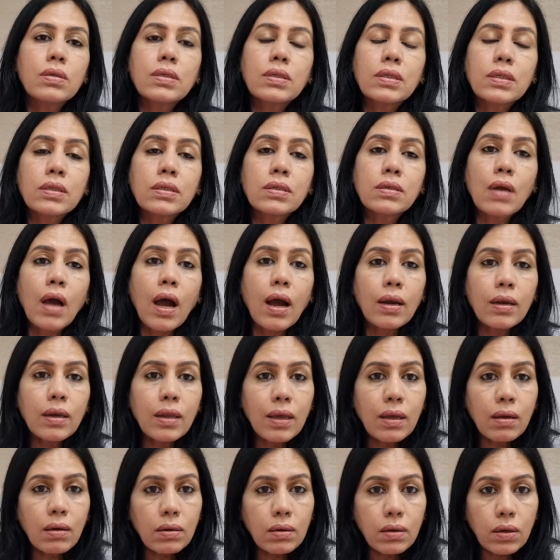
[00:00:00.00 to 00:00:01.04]

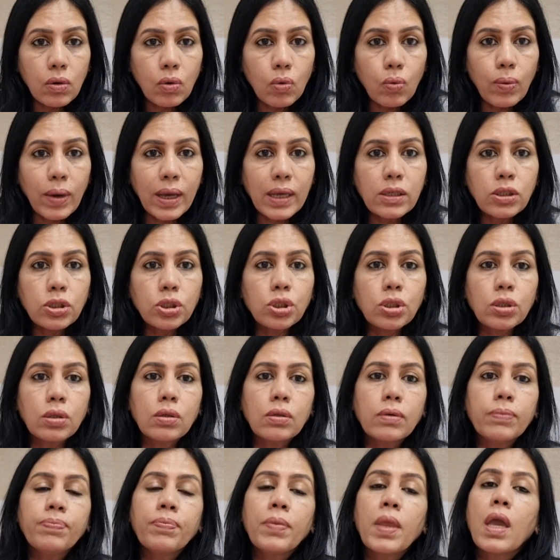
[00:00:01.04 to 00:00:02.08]
starting a new venture,